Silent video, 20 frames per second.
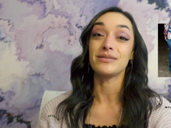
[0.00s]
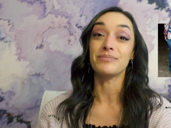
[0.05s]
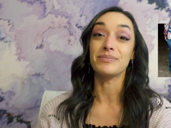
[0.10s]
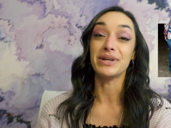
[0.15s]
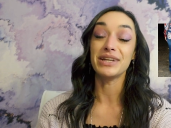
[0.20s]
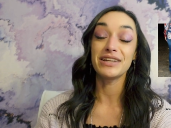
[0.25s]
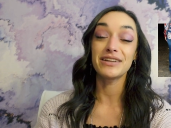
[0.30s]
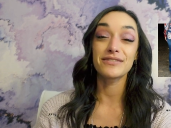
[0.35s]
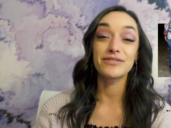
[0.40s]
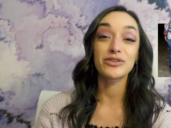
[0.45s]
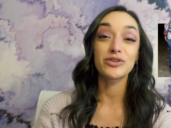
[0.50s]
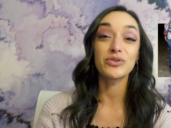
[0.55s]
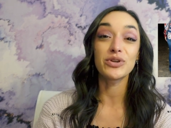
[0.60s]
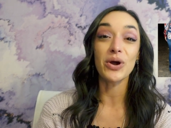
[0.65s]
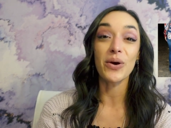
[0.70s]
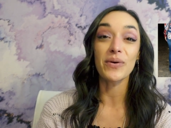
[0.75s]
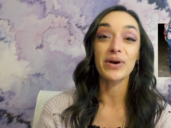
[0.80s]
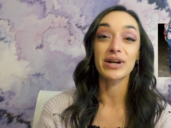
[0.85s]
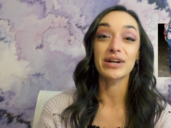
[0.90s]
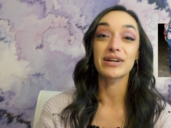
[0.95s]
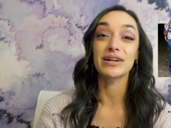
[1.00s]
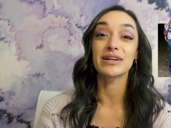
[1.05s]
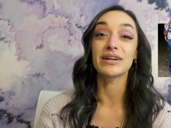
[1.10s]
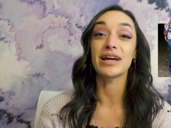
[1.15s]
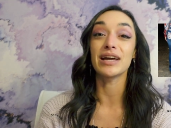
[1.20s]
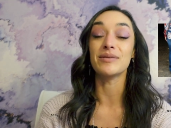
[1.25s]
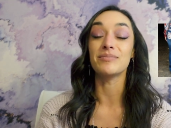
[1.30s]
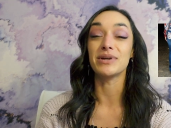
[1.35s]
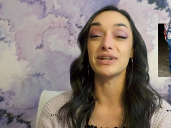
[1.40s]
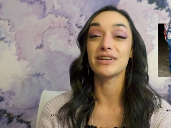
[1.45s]
Many of you know her
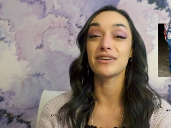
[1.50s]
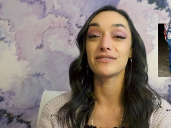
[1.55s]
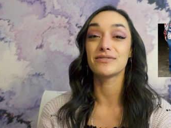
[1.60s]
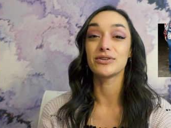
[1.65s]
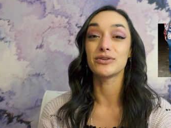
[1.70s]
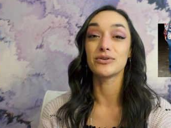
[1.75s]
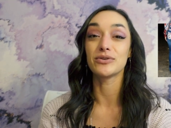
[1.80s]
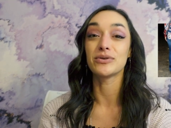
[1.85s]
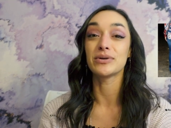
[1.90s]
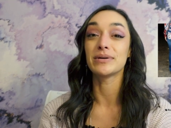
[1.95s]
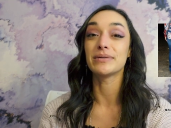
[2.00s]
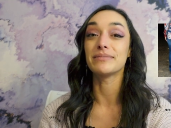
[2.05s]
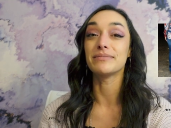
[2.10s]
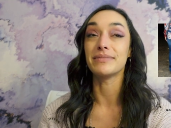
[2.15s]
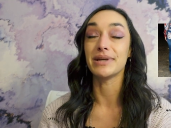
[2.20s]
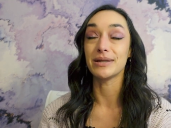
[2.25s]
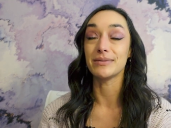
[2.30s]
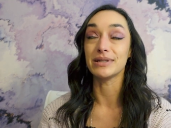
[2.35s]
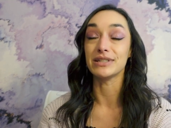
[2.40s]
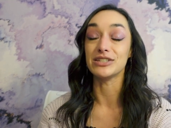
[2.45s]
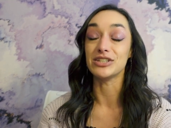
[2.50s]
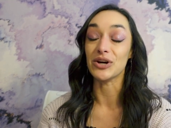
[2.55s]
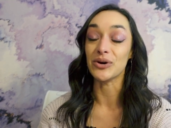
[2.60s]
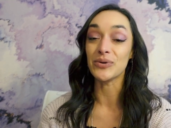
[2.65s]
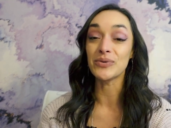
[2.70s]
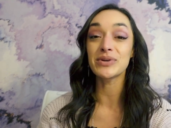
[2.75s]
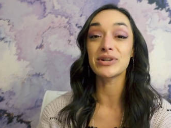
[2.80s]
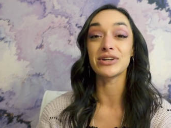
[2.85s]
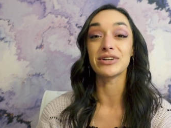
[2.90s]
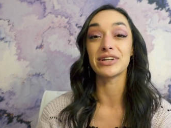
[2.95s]
and many of you maybe
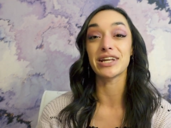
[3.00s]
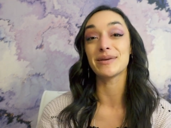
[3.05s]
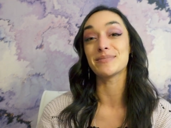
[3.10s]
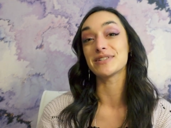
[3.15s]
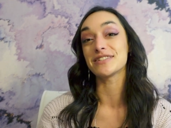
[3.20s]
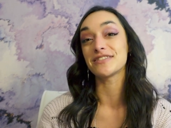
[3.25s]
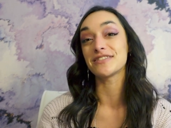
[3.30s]
don't. Her name